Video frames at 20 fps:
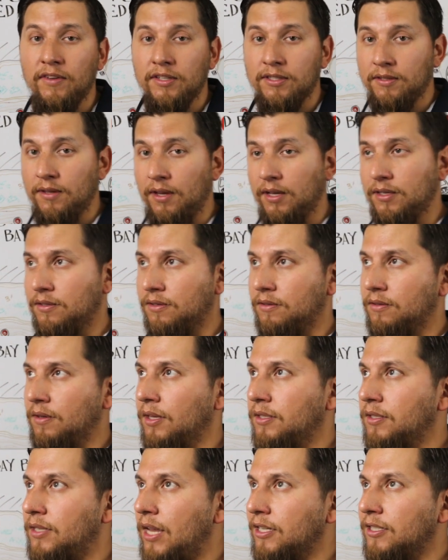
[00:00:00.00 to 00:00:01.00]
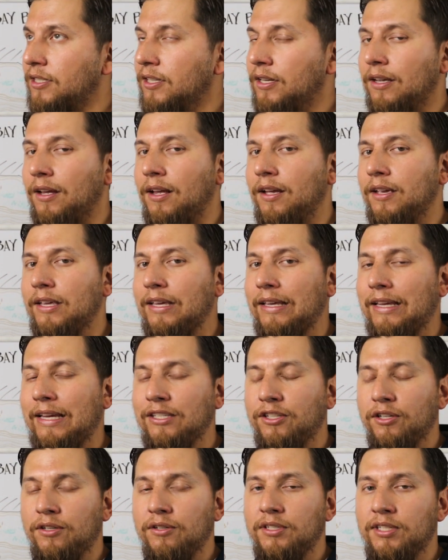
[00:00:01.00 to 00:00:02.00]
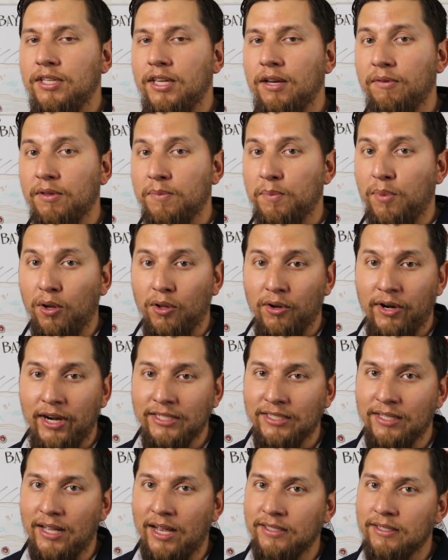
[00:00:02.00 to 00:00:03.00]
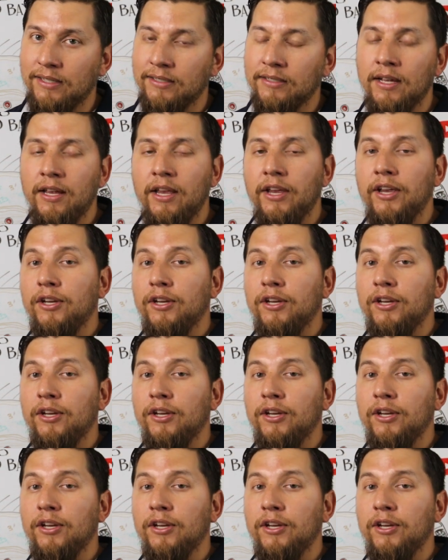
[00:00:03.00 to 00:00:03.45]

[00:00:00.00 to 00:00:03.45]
It's it's it's actually easier to see it with polarized glasses.